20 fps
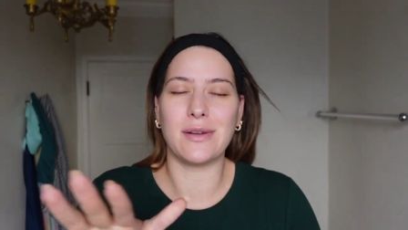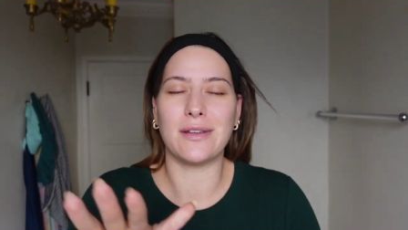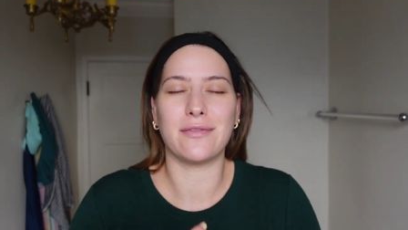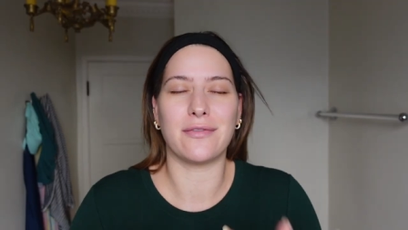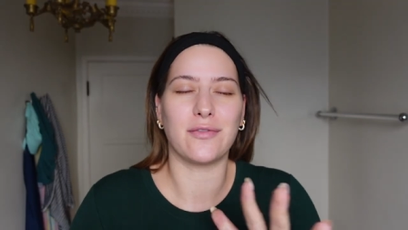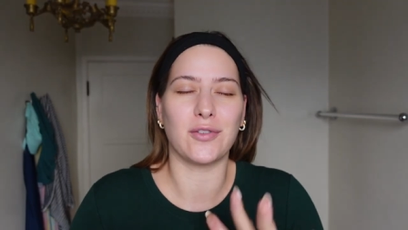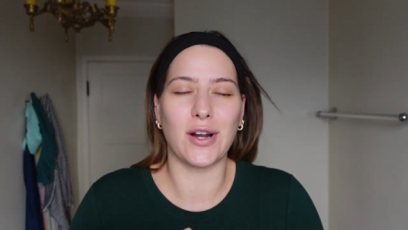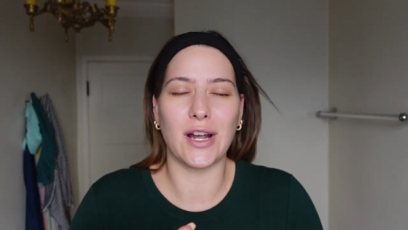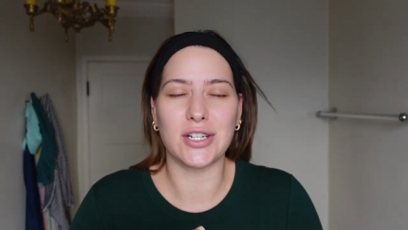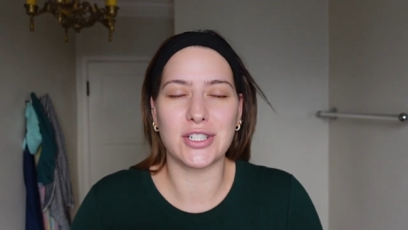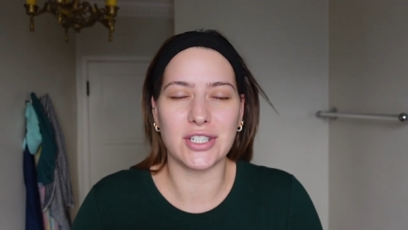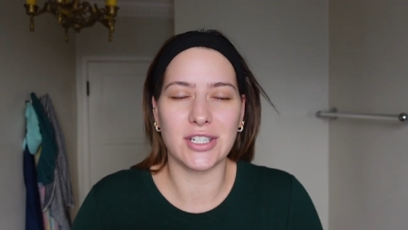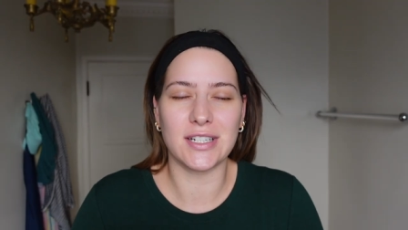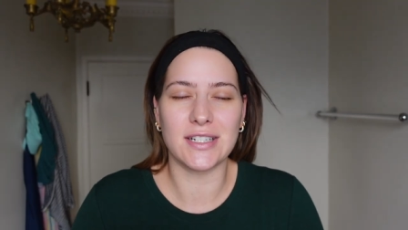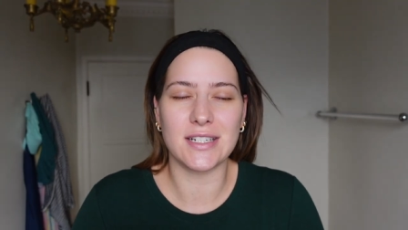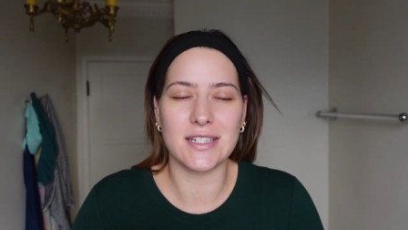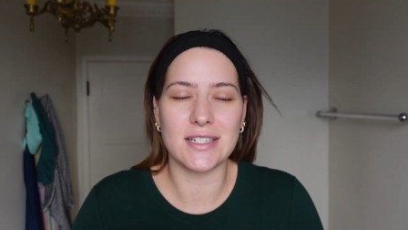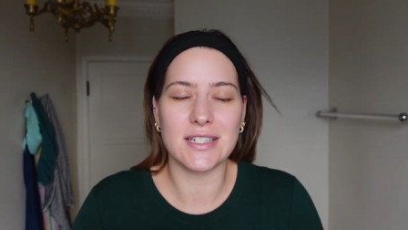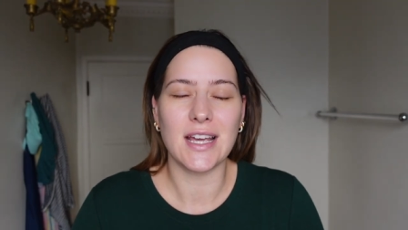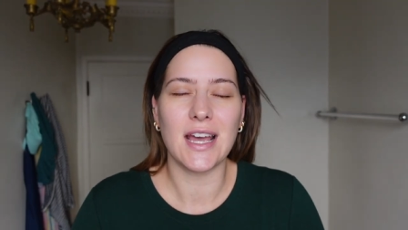We
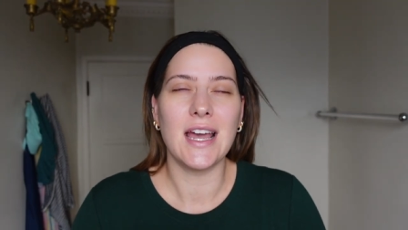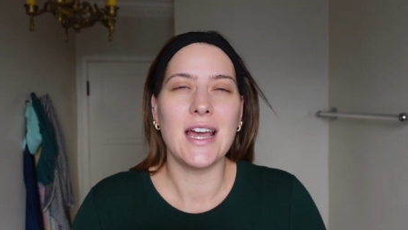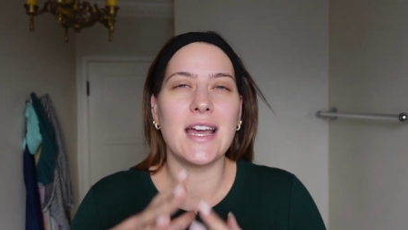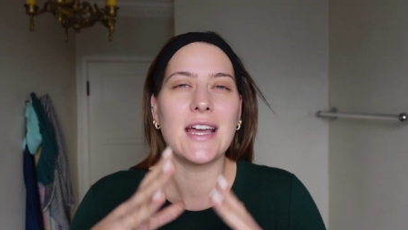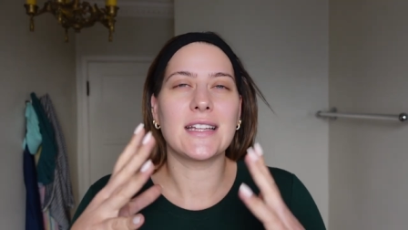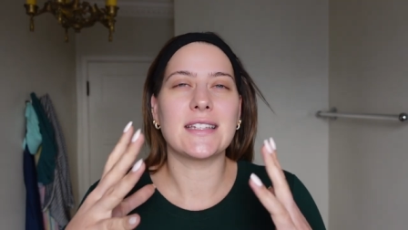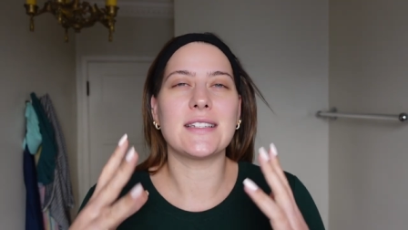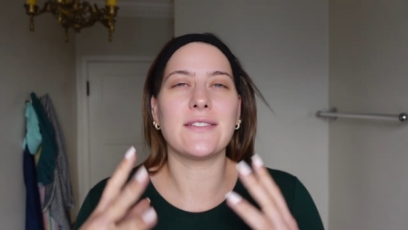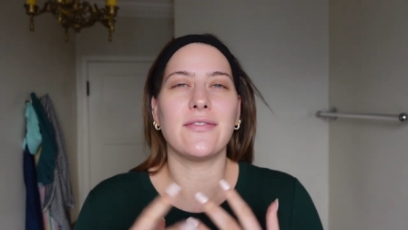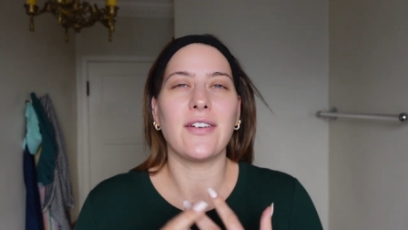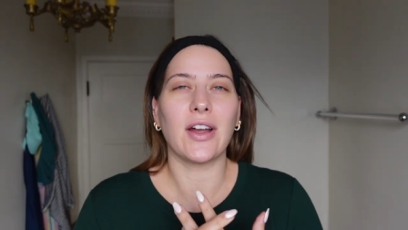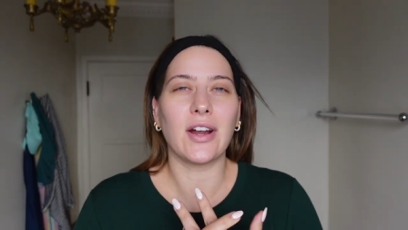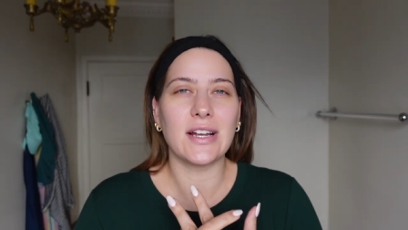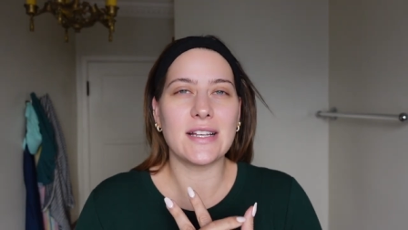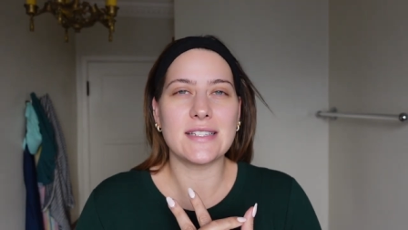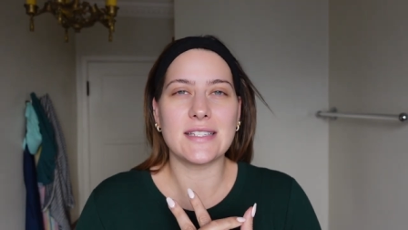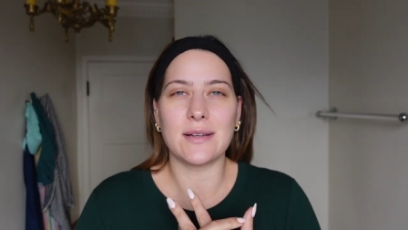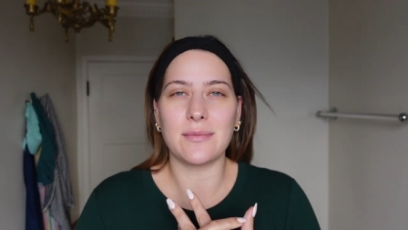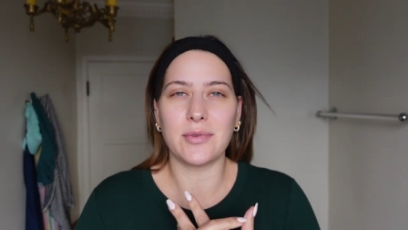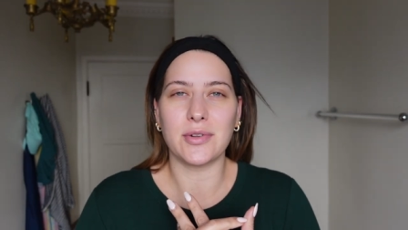freshened. It's very
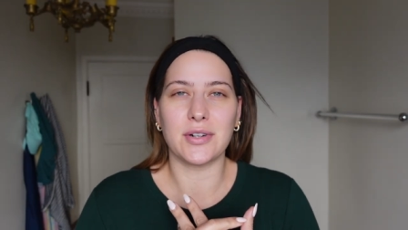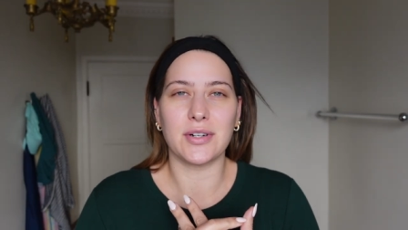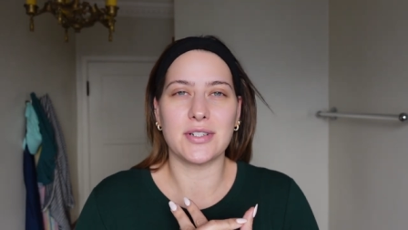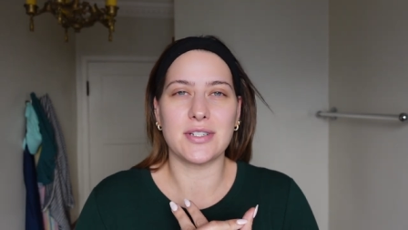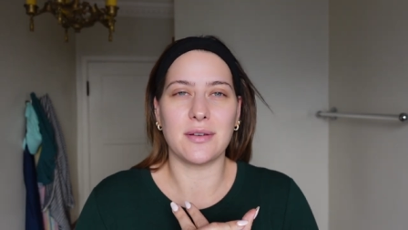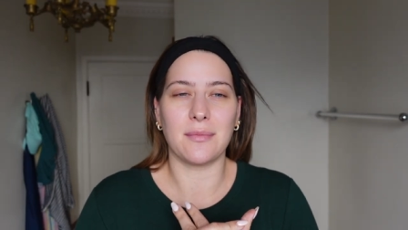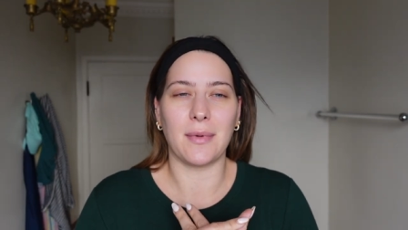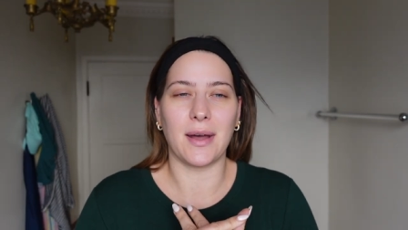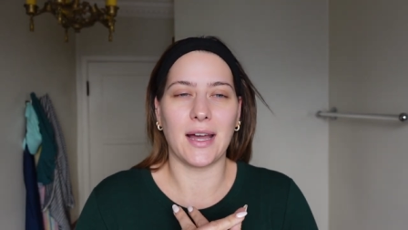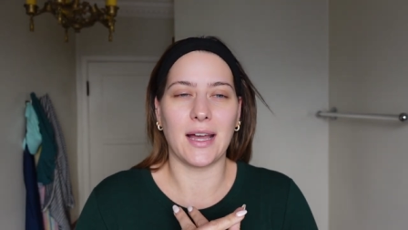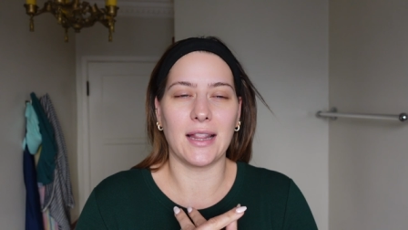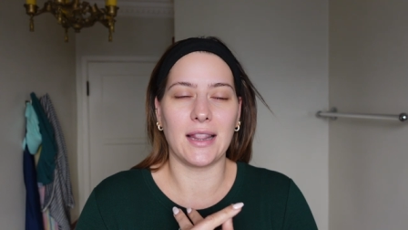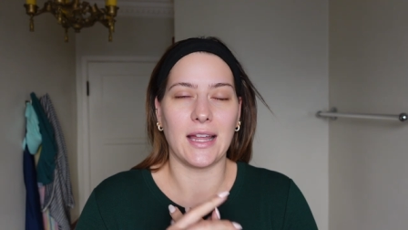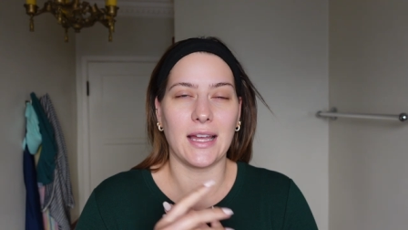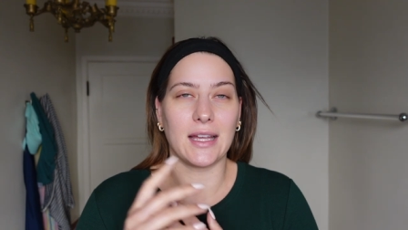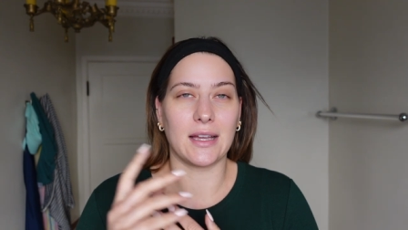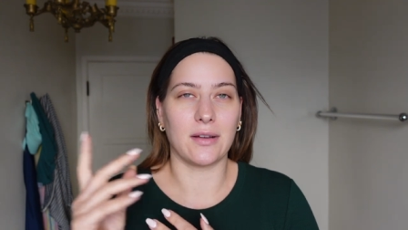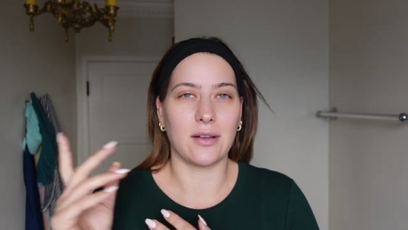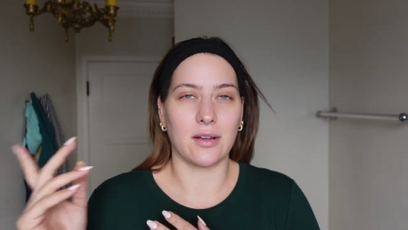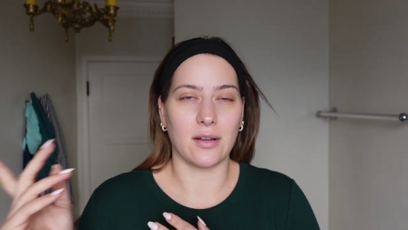similar to my
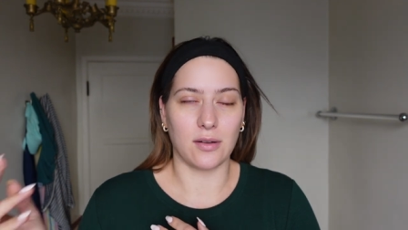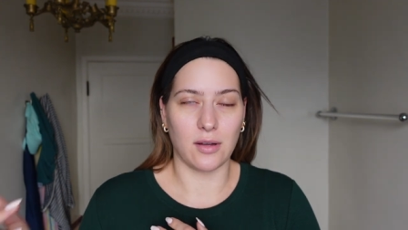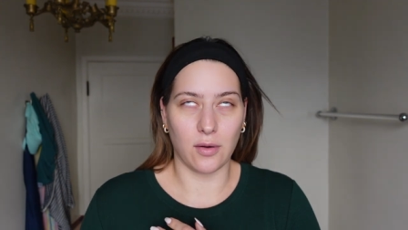like